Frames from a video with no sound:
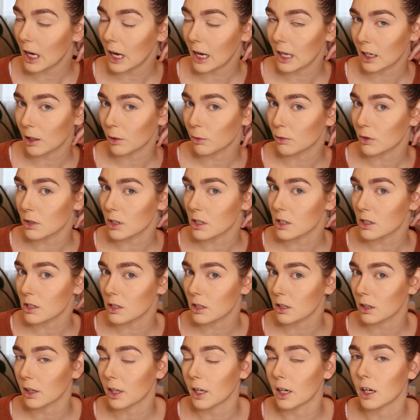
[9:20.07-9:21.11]
and it
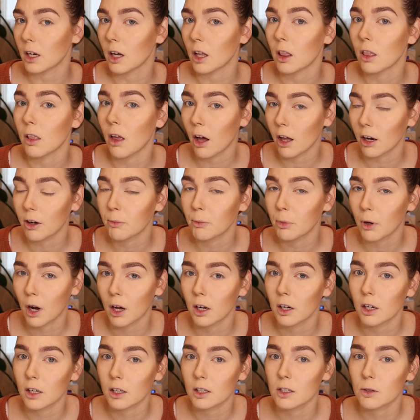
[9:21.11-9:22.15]
was like a lot of
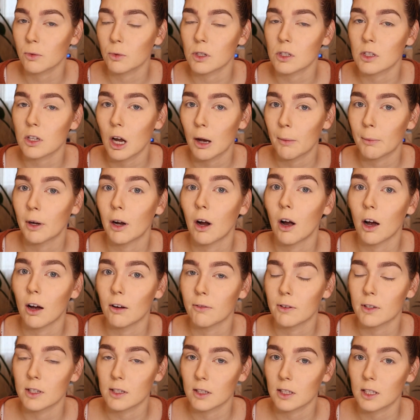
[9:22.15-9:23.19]
product was coming
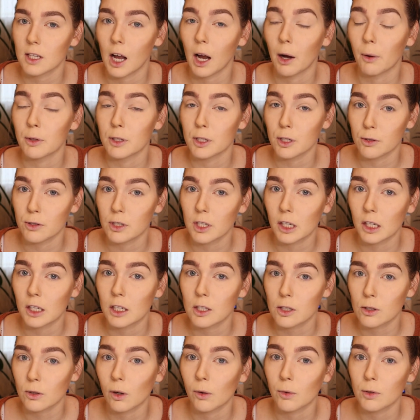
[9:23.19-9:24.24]
off as I was using
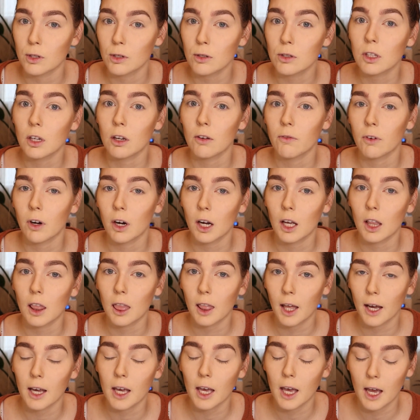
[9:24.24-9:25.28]
it, so I was using a very
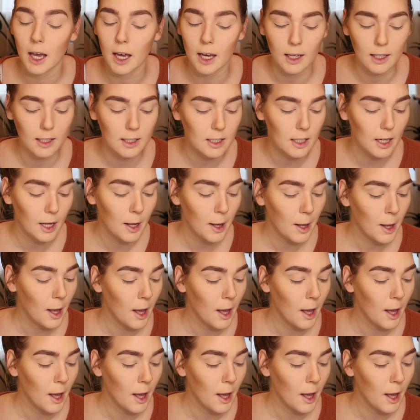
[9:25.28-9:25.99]
light hand.